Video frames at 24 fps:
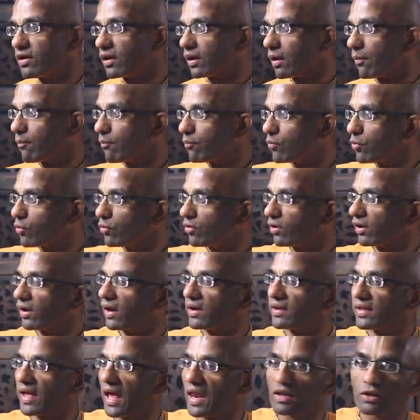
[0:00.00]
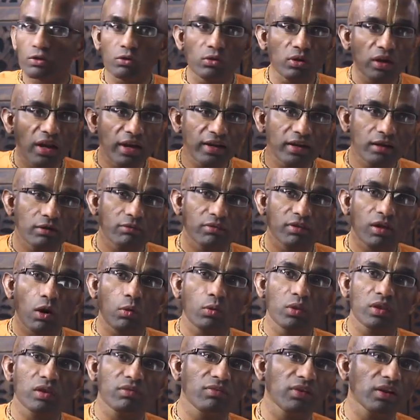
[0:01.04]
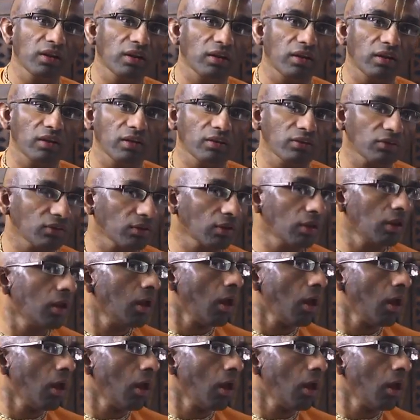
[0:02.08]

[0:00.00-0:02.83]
the computer can calculate it without any feelings,